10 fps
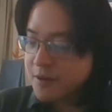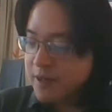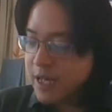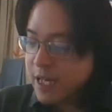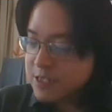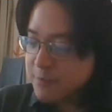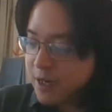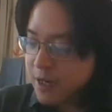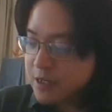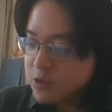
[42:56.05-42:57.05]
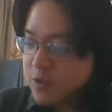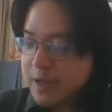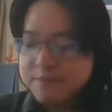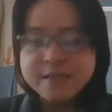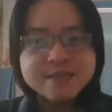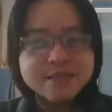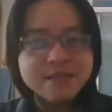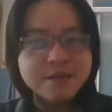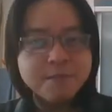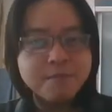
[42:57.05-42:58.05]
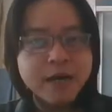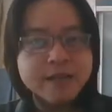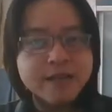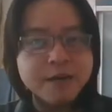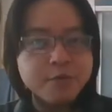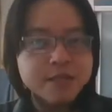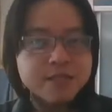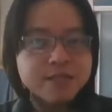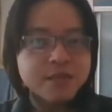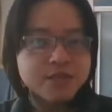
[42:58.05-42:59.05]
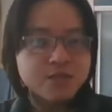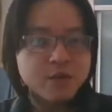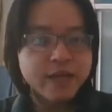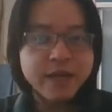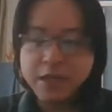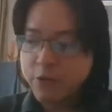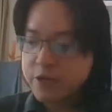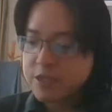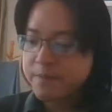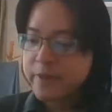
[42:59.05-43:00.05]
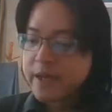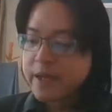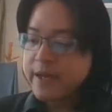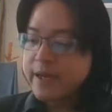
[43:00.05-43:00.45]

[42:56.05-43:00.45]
H bar over 2m. This is the part that appears in the Schrödinger equation. It